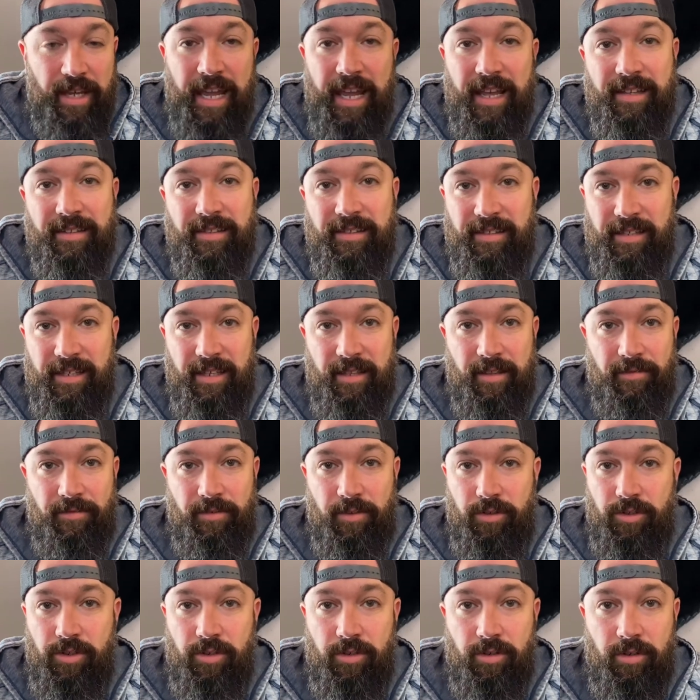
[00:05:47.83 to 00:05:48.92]
see the
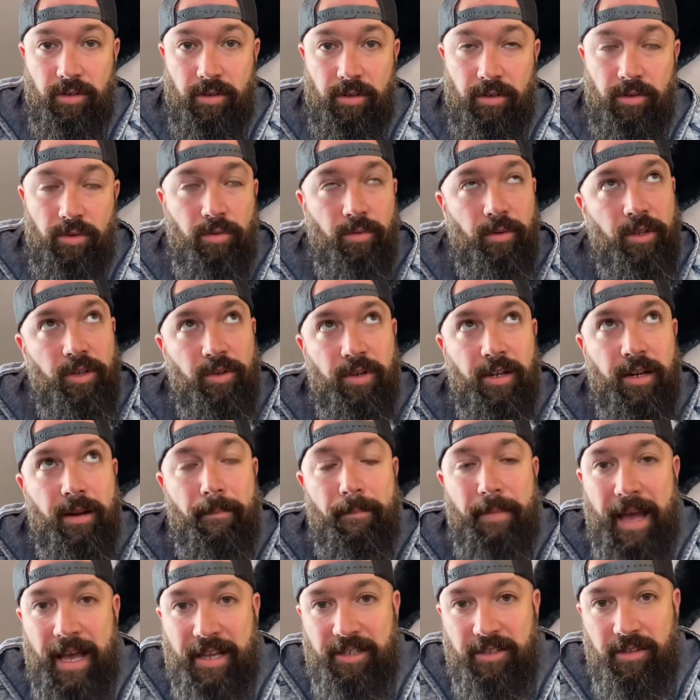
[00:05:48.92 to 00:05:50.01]
future. You can
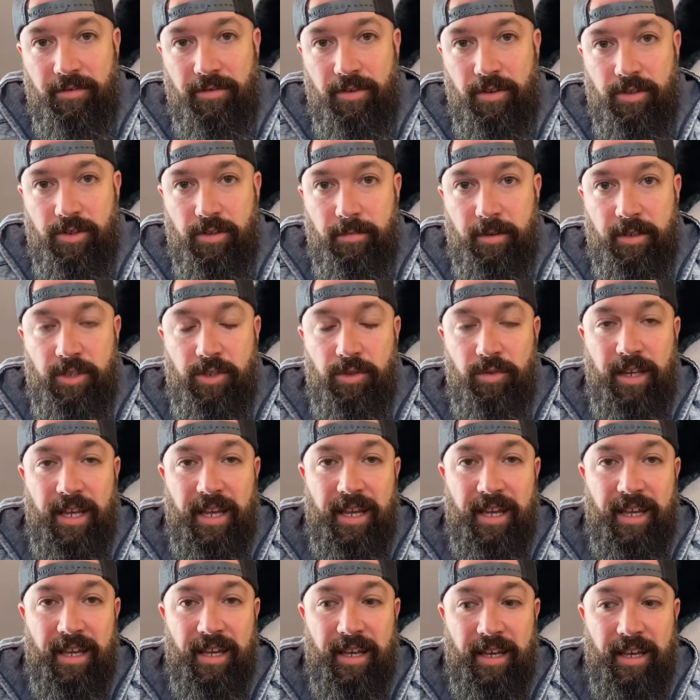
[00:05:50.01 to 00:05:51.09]
imagine the future, but you
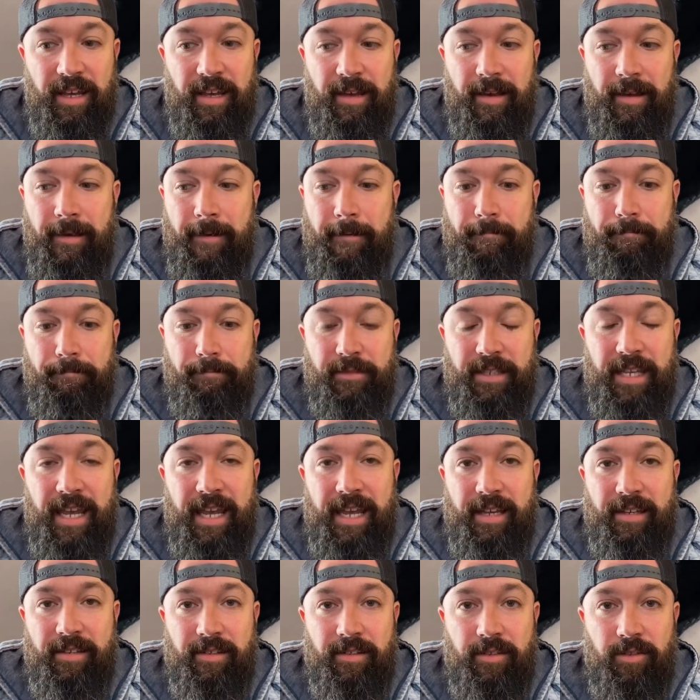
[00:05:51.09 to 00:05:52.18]
can't
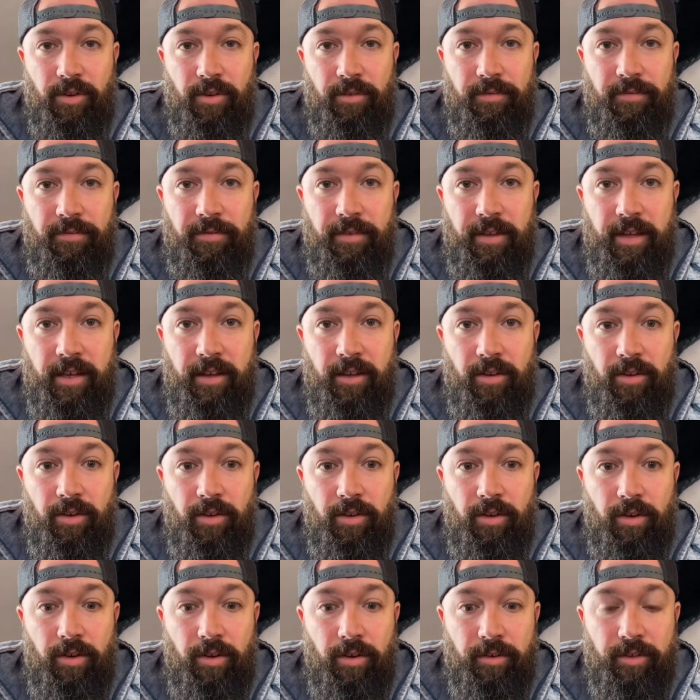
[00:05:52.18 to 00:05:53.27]
taste or
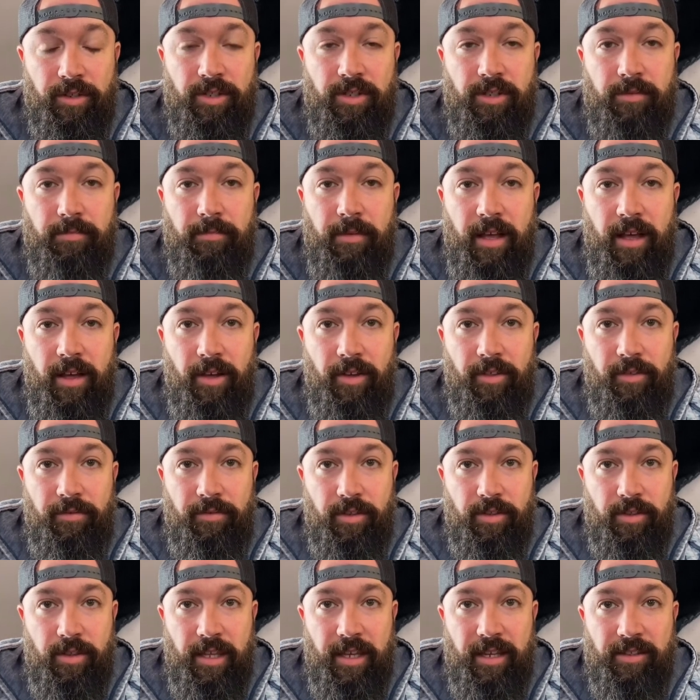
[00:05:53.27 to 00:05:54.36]
feel or smell the
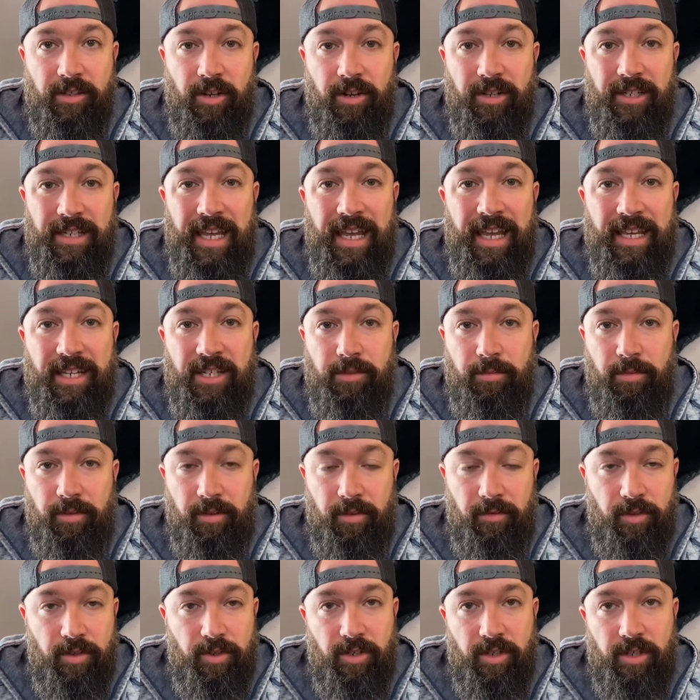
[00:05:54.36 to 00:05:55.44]
future. Things aren't tangible
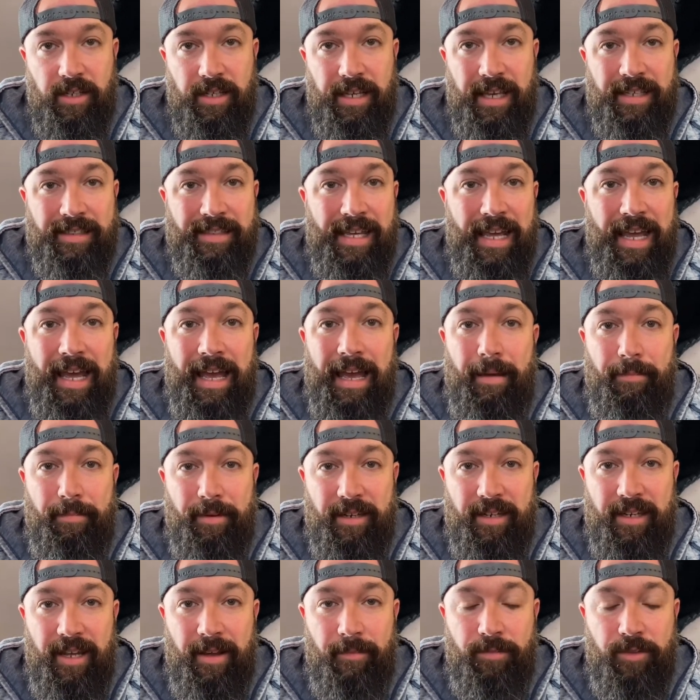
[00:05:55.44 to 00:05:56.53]
in the future. It hasn't
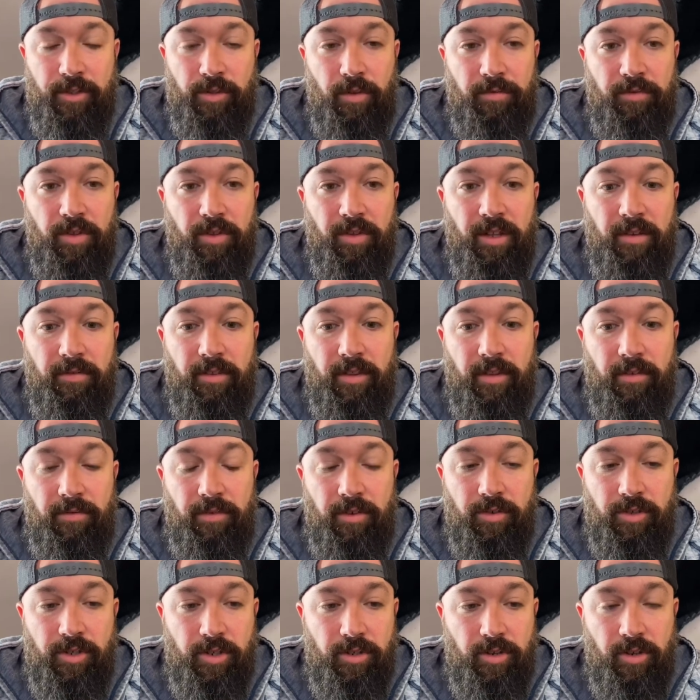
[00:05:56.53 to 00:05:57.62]
happened yet. So if you live in the
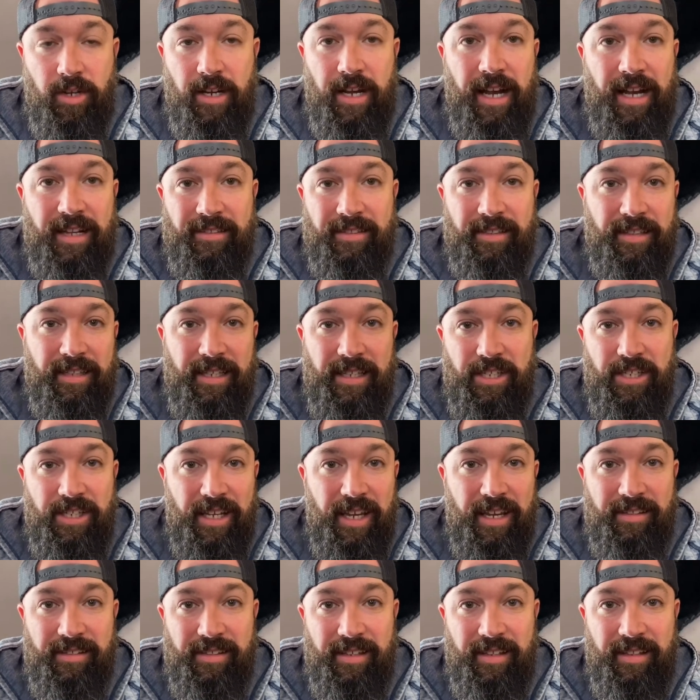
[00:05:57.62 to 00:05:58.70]
future, you're constantly
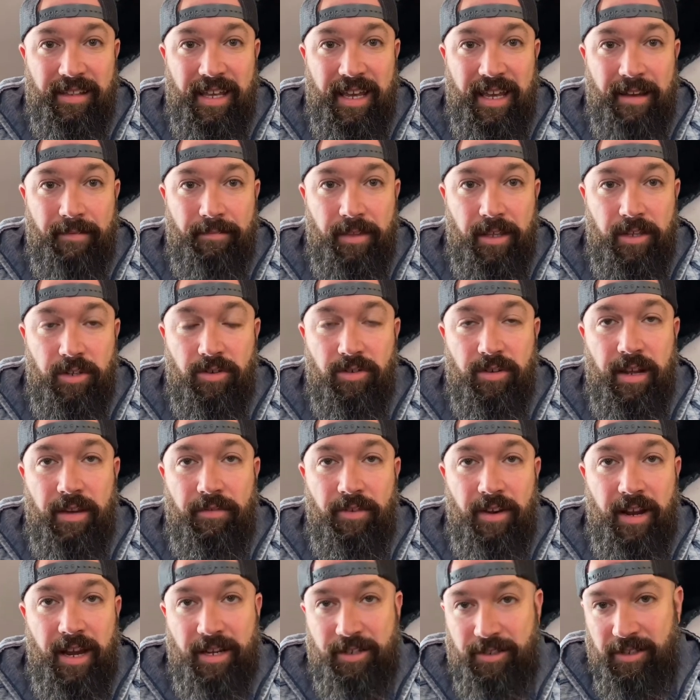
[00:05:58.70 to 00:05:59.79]
chasing that, and you're
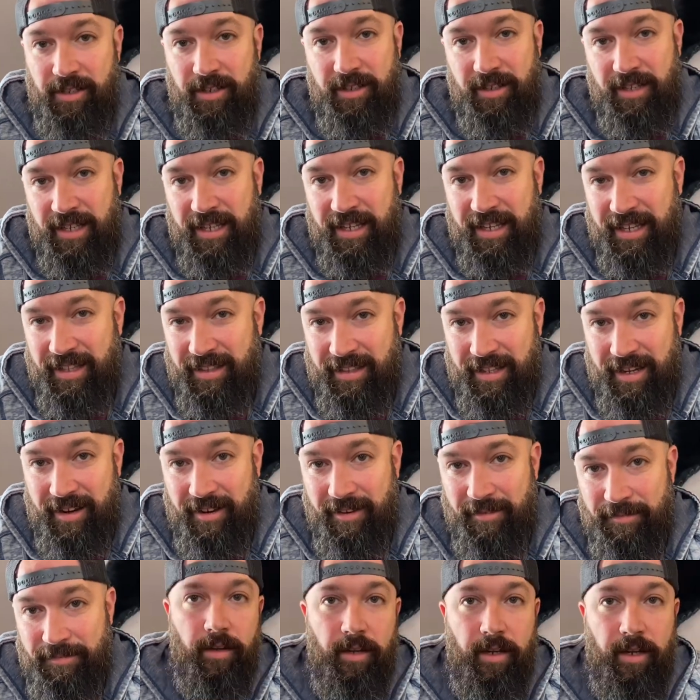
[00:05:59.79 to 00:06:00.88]
never actually going to get
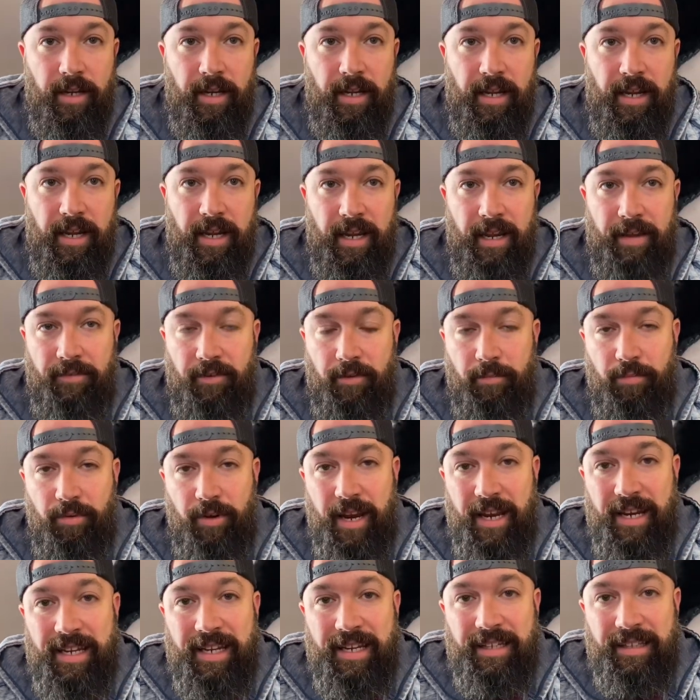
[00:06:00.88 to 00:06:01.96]
there. If your
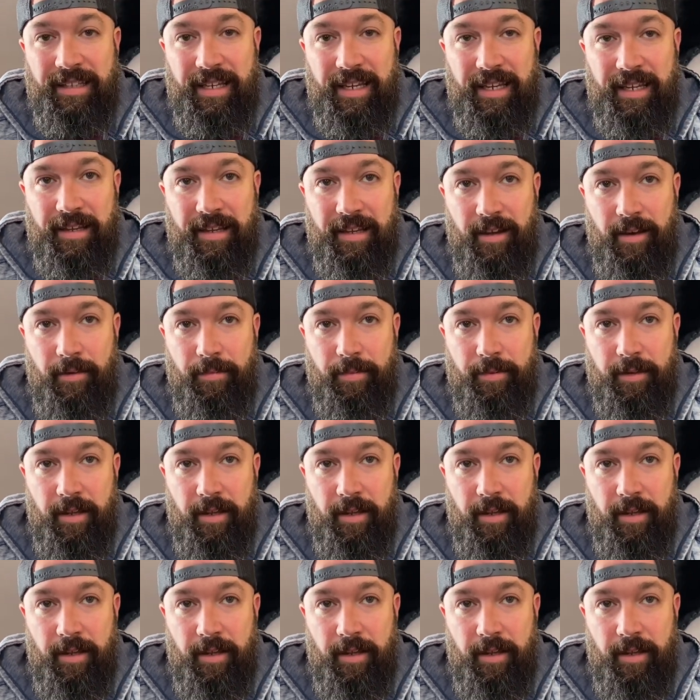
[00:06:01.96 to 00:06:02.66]
brain can link up